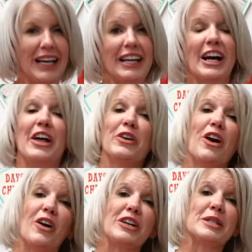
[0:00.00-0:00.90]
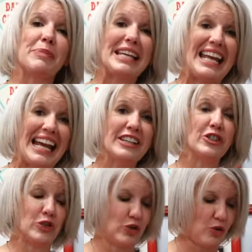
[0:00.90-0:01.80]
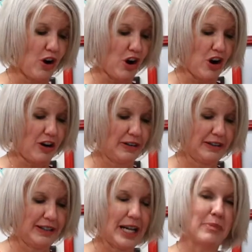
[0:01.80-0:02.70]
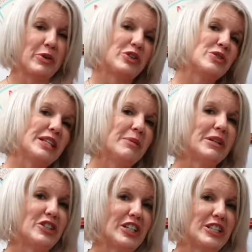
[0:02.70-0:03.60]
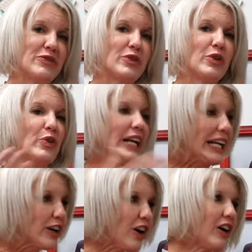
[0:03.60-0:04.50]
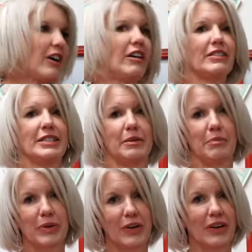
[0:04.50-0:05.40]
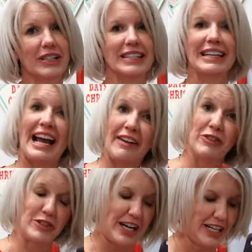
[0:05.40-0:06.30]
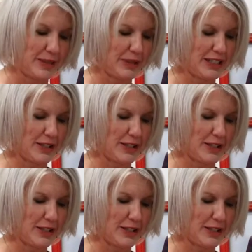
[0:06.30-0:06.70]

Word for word: And other artists began to draw and produce images for greeting cards and books and advertisements